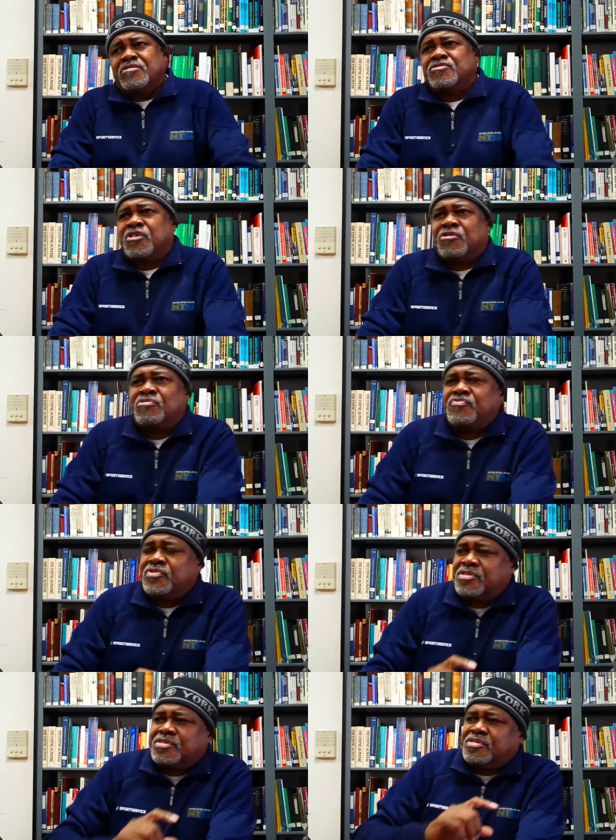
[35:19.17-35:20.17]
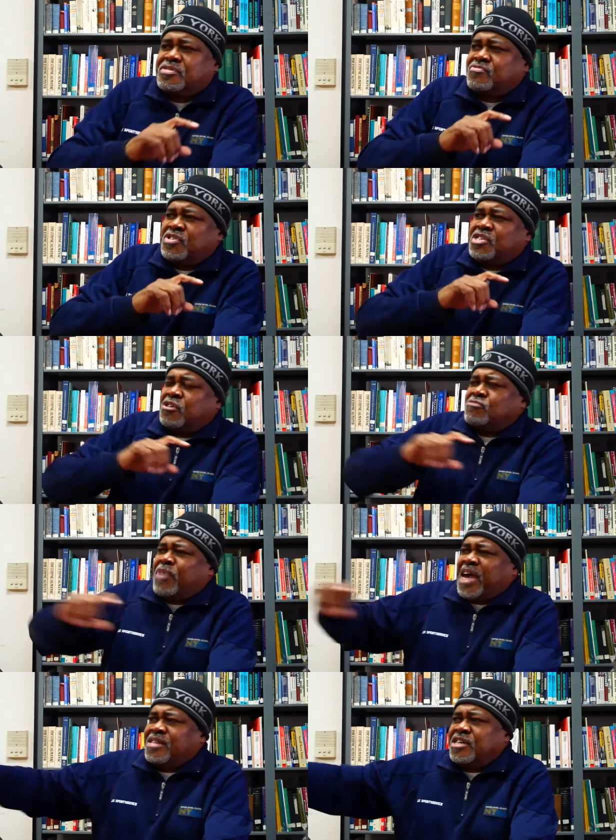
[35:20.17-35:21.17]
So when it goes
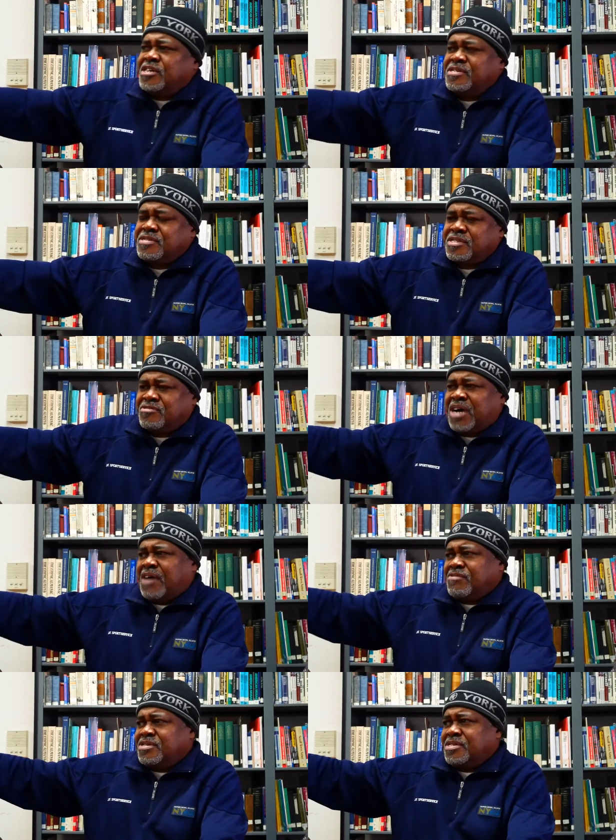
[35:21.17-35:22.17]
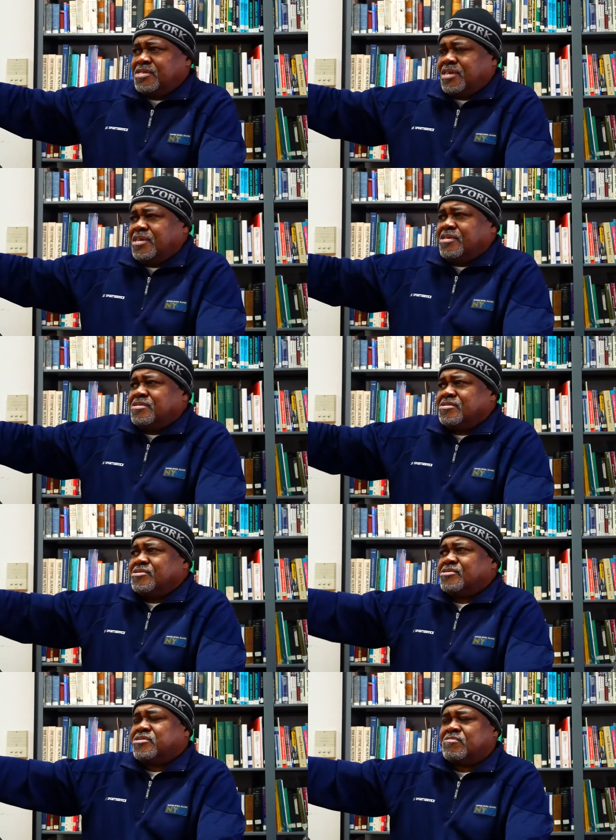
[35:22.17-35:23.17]
back there, the driver
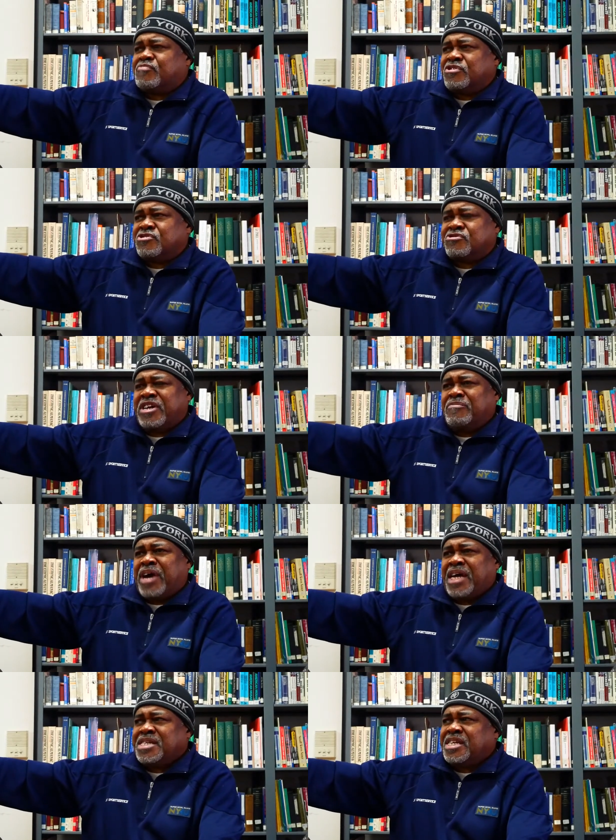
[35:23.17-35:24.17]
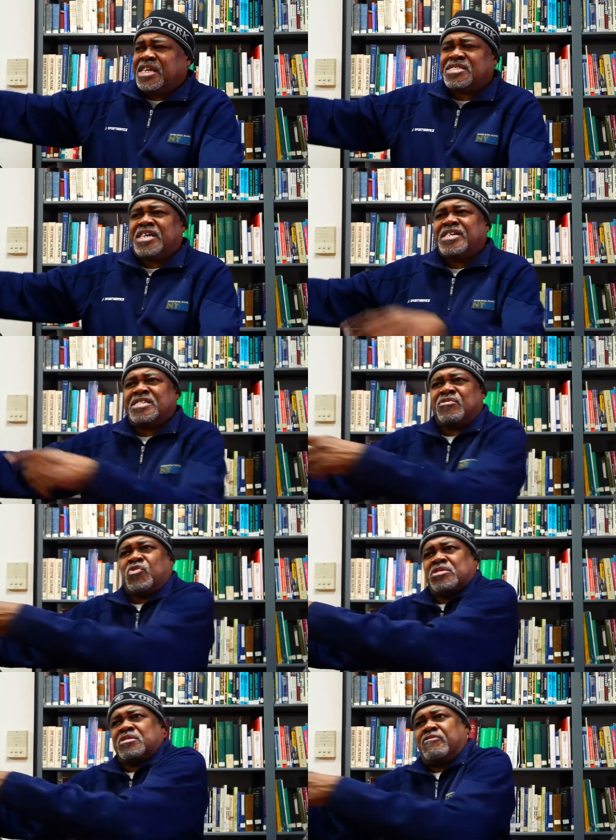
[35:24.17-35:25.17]
pulls the train back, then he gets out, he has to
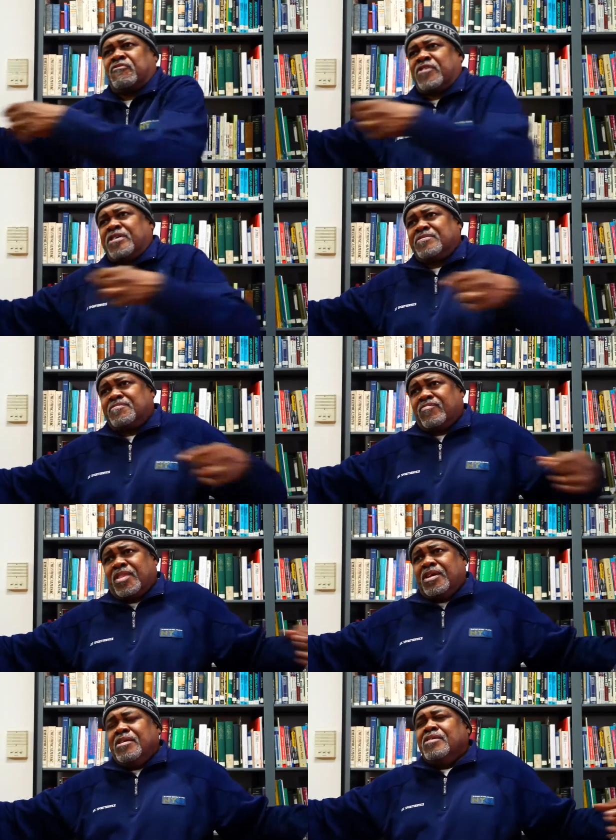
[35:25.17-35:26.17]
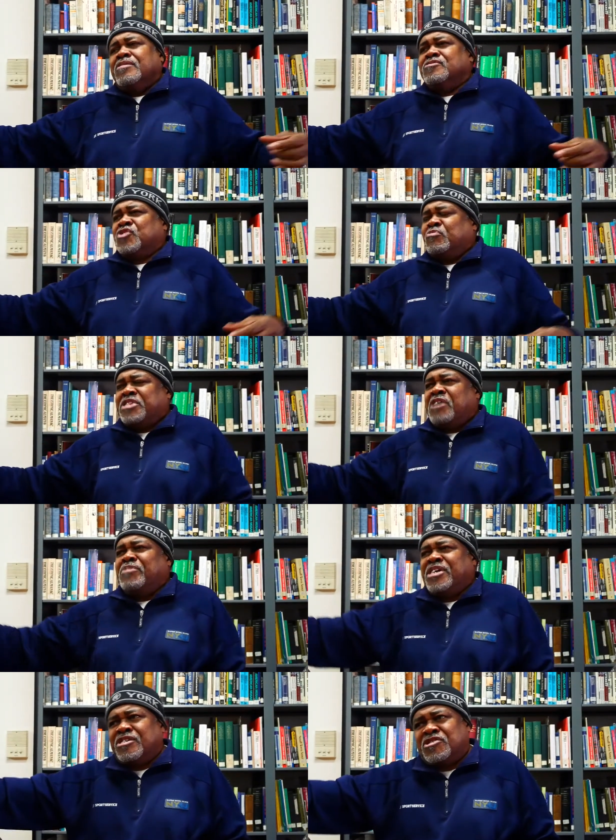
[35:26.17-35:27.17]
walk to the front. Okay. So, but they'll
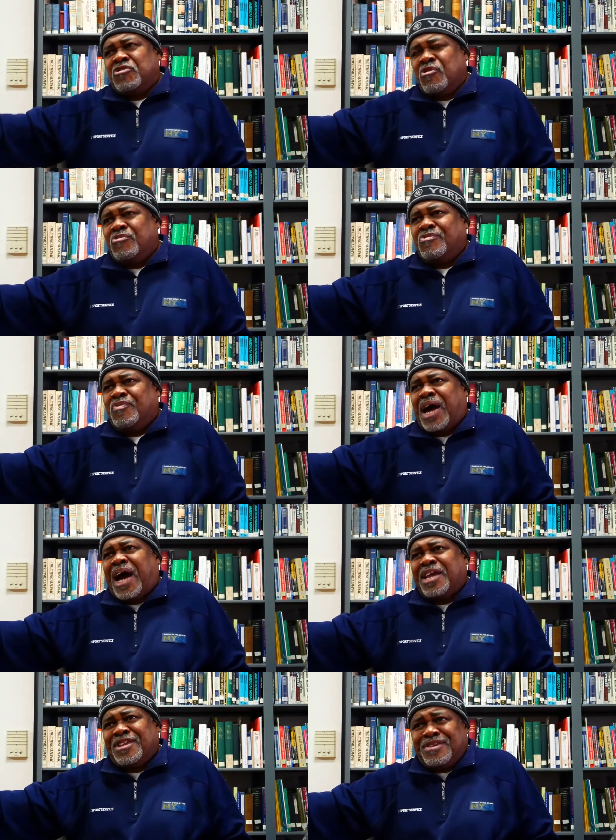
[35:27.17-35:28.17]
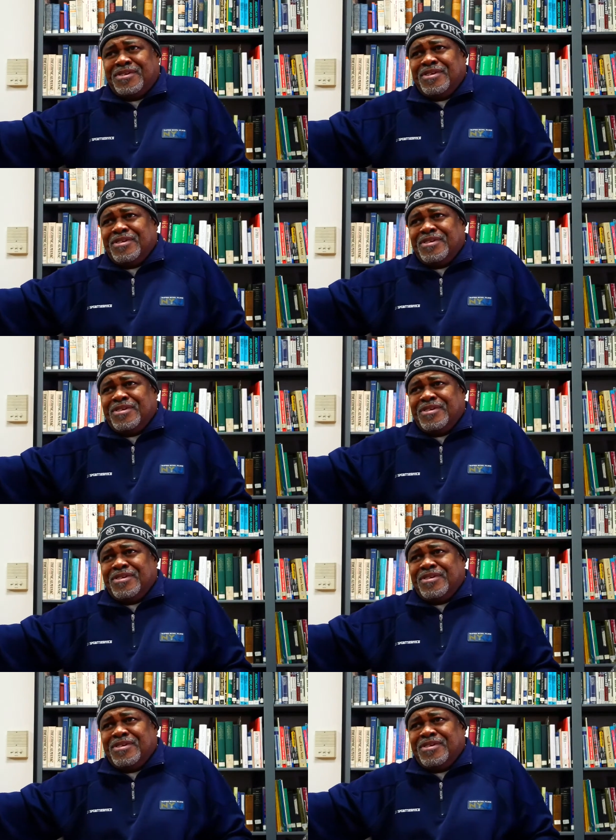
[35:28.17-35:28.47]
be in the tunnel hiding.